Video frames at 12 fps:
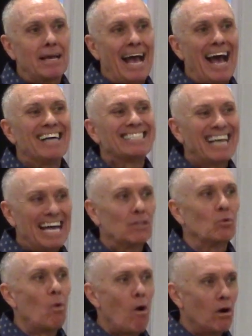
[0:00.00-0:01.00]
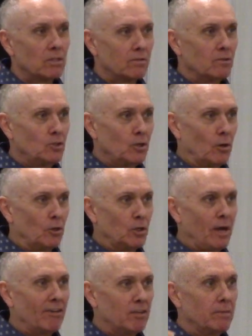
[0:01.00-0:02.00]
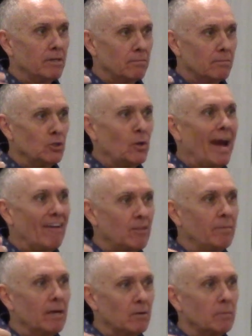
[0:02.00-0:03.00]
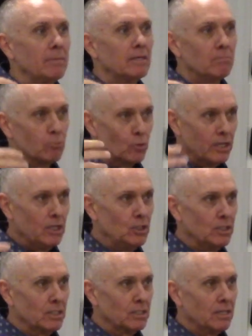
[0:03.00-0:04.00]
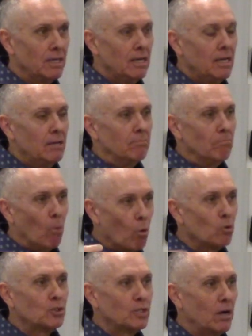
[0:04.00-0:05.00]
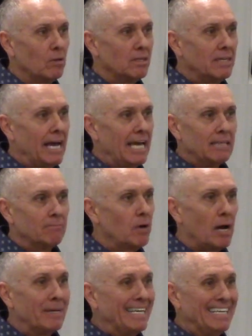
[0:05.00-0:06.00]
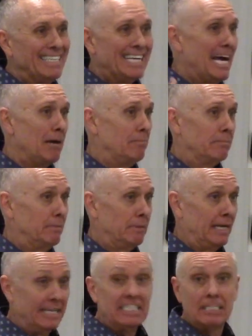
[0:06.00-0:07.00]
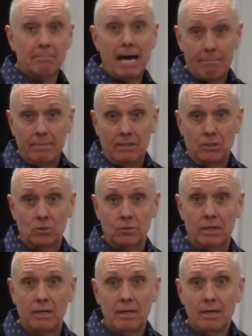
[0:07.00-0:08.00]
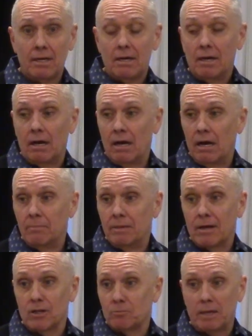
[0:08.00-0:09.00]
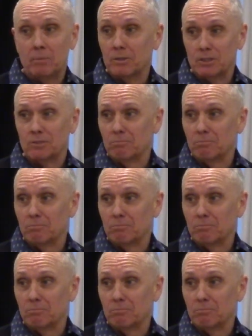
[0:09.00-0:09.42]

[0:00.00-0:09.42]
outside the walls of the church. You have to build. You have to be able to build bridges more so today than probably any time, at least in my ministry, uh, because people,